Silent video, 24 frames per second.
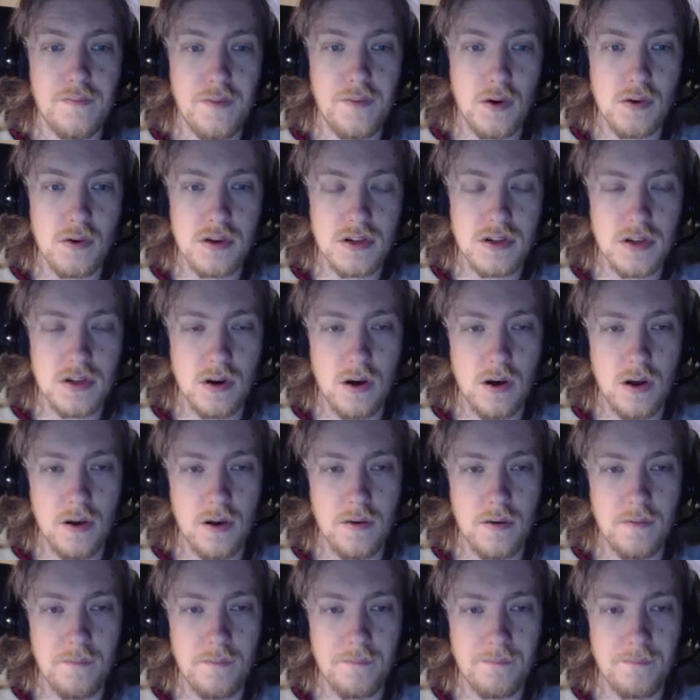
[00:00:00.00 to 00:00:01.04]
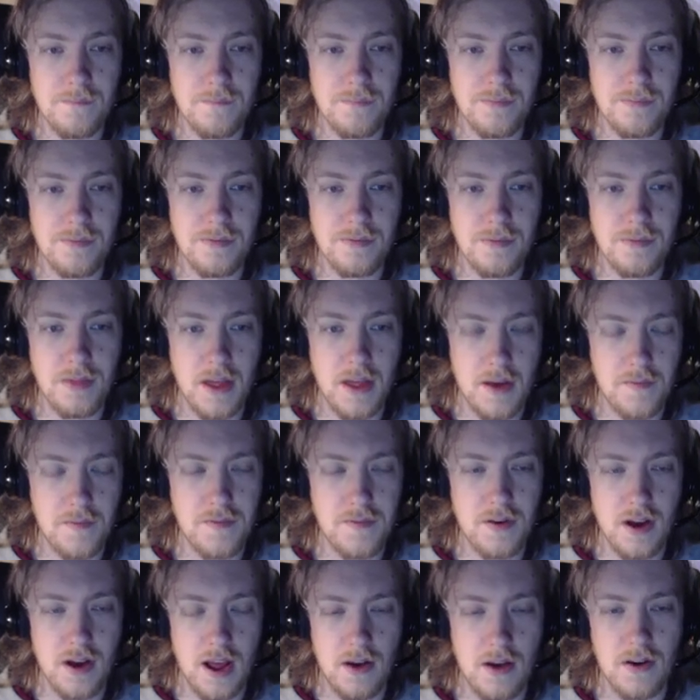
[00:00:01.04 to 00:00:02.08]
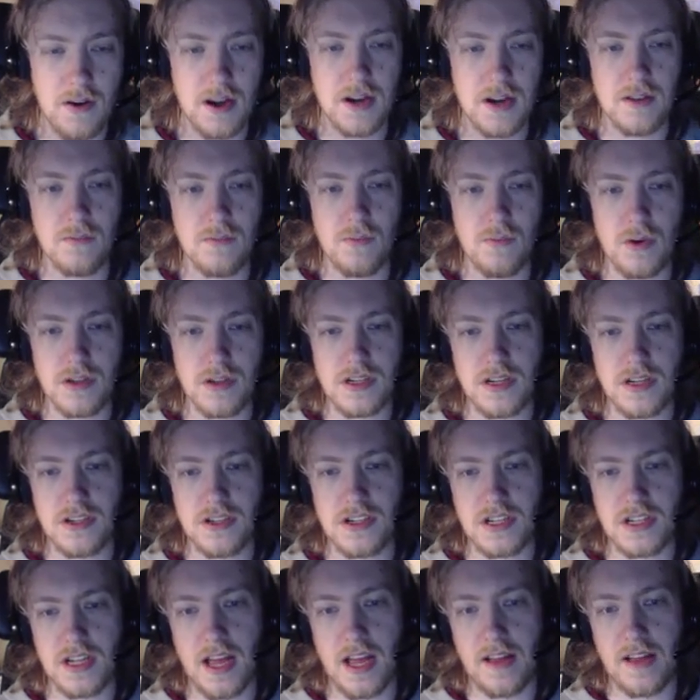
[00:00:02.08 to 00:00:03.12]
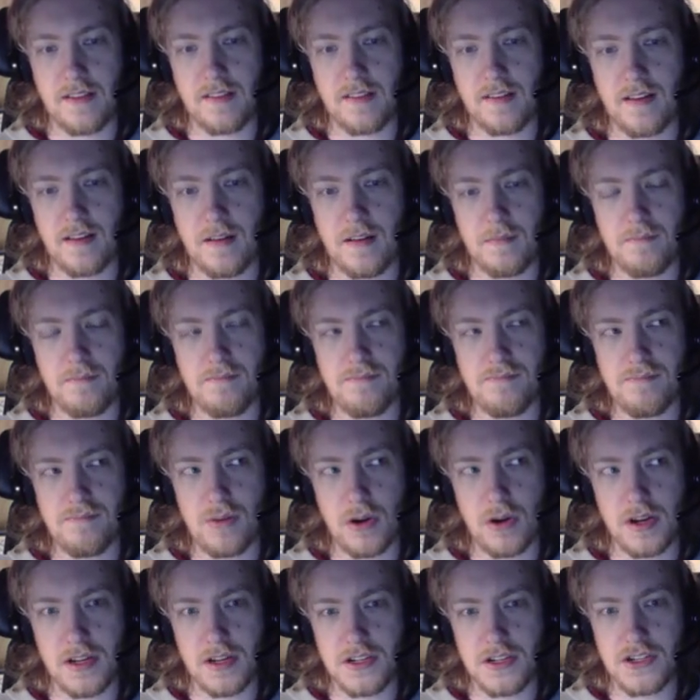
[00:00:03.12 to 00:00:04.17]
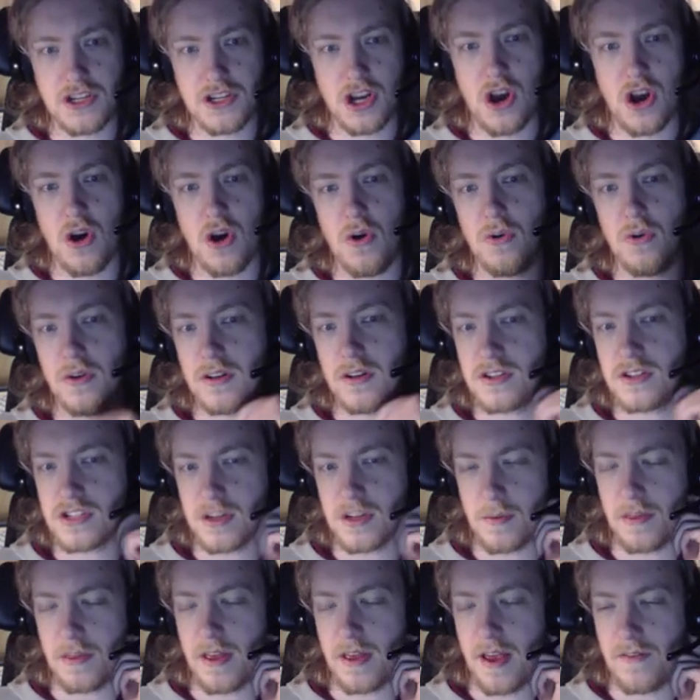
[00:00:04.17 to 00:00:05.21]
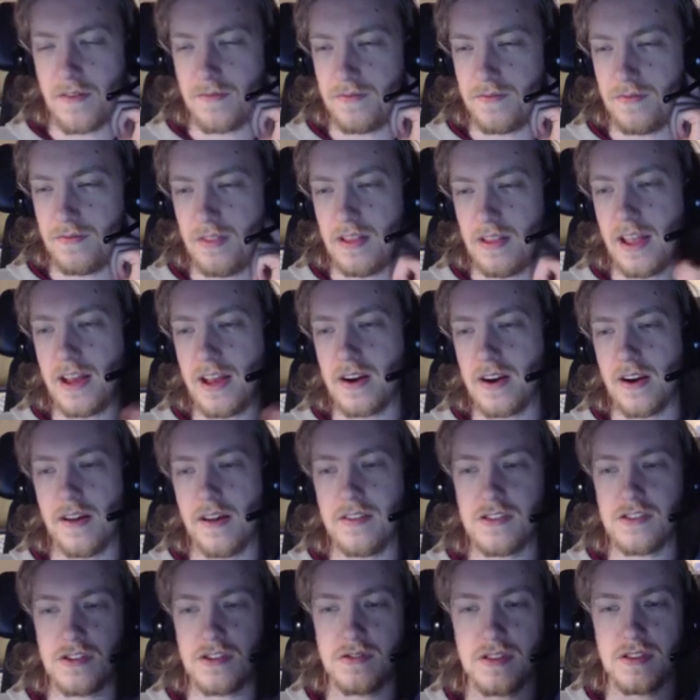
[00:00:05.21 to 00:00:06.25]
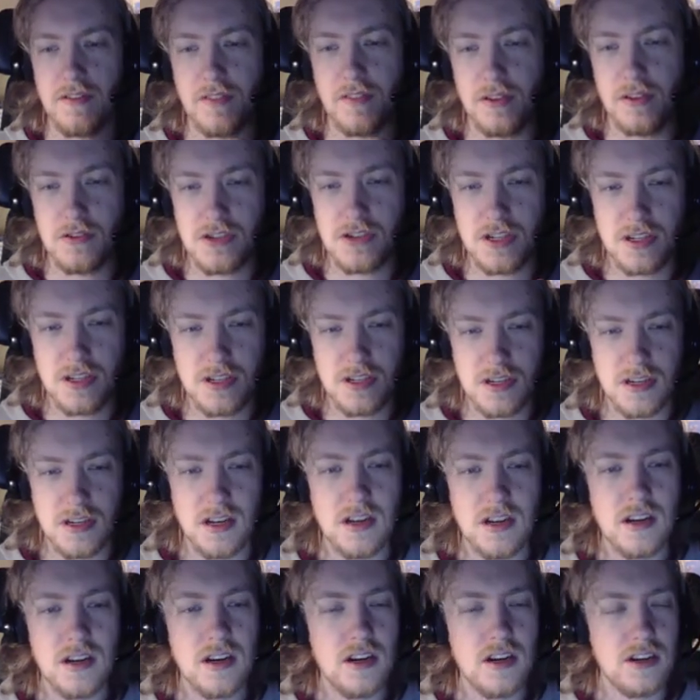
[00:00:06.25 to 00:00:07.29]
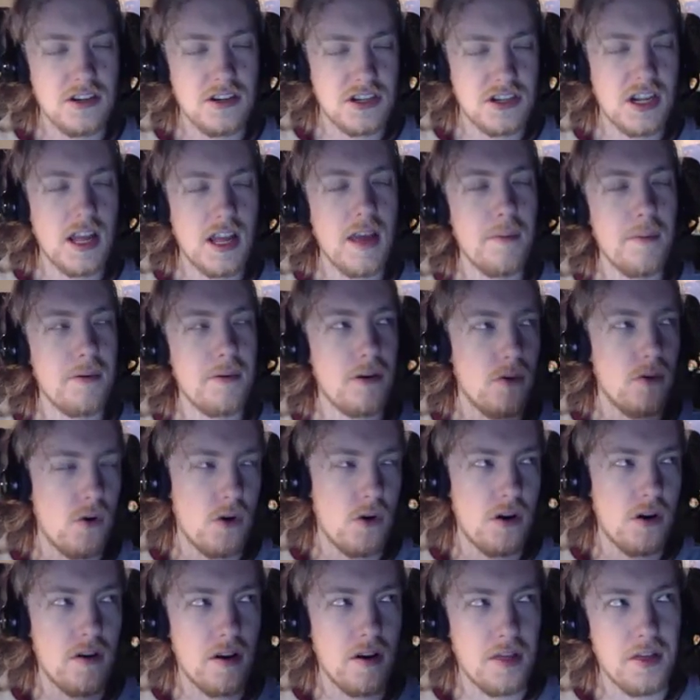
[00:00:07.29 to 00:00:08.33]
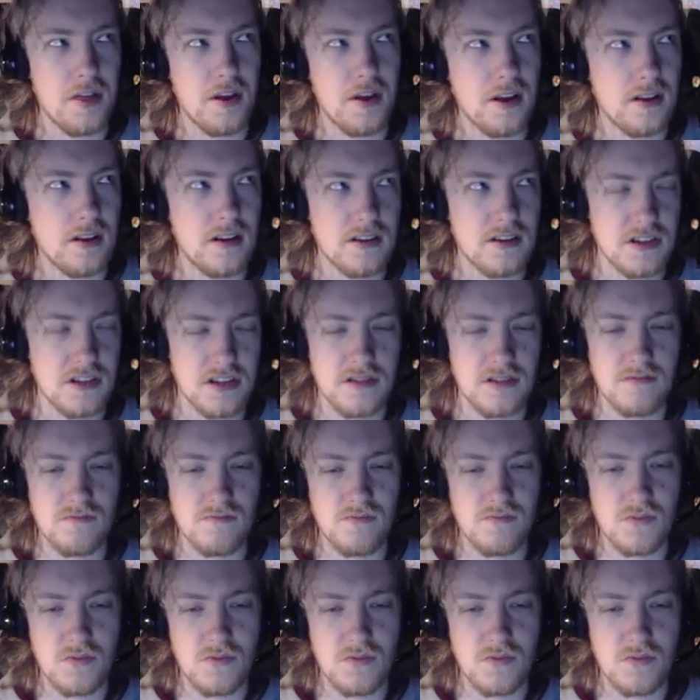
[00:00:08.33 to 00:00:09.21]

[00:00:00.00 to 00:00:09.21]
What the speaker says: focus on that for now, and once I just get to Politoad, because some of the later introduced evolutions, just to keep it in order, I think I'll just